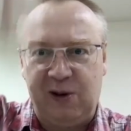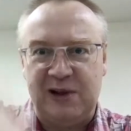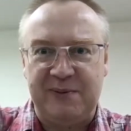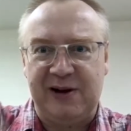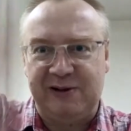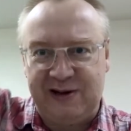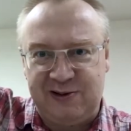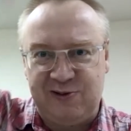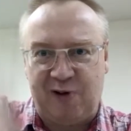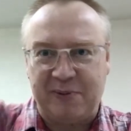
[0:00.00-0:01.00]
in the middle you
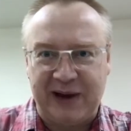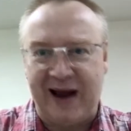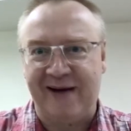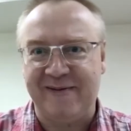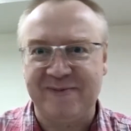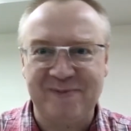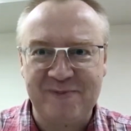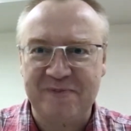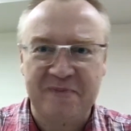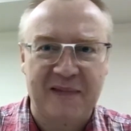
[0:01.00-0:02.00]
could drop down.
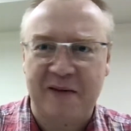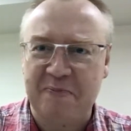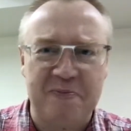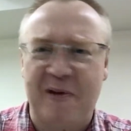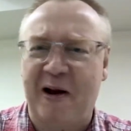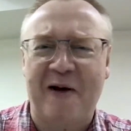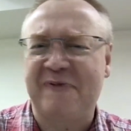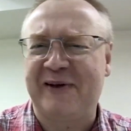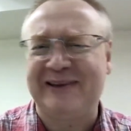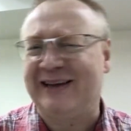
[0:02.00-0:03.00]

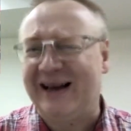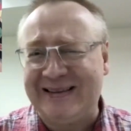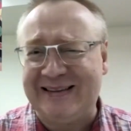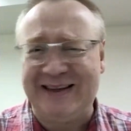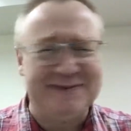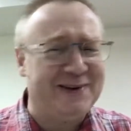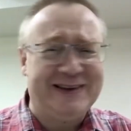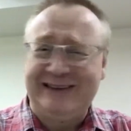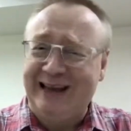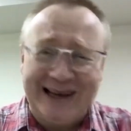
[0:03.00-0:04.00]

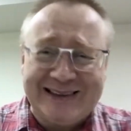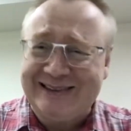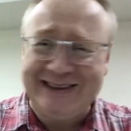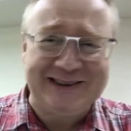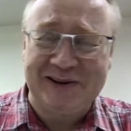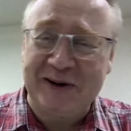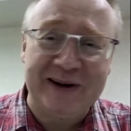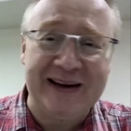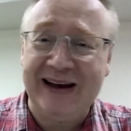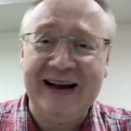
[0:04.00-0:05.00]
Fantastic
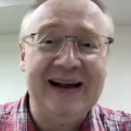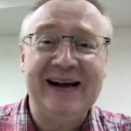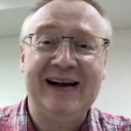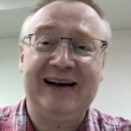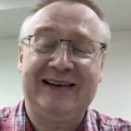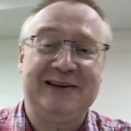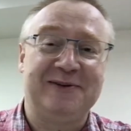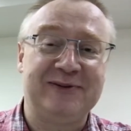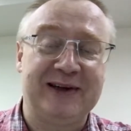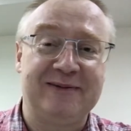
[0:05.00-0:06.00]
toy. I
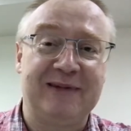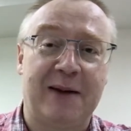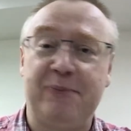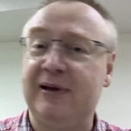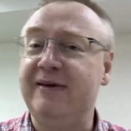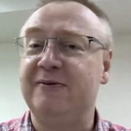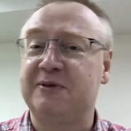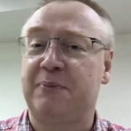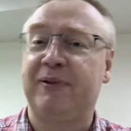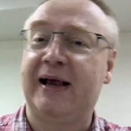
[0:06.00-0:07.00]
loved it. I believe there
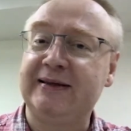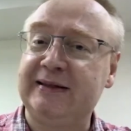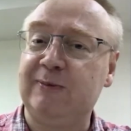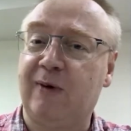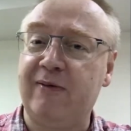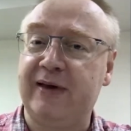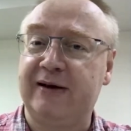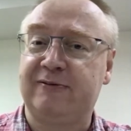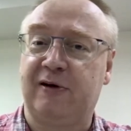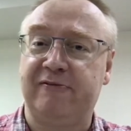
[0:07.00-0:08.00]
was a plastic one
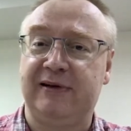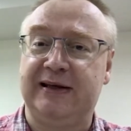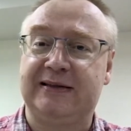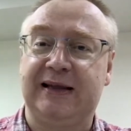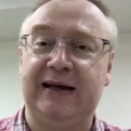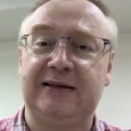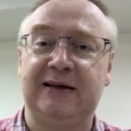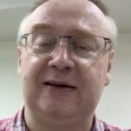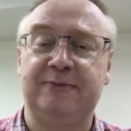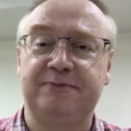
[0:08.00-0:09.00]
that got released
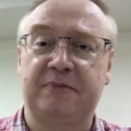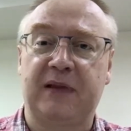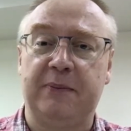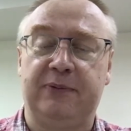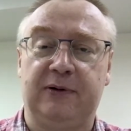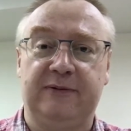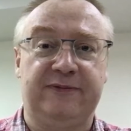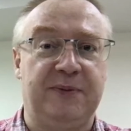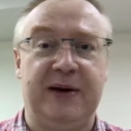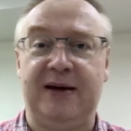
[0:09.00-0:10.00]
later, but
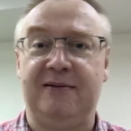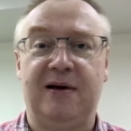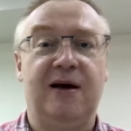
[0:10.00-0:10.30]
for me,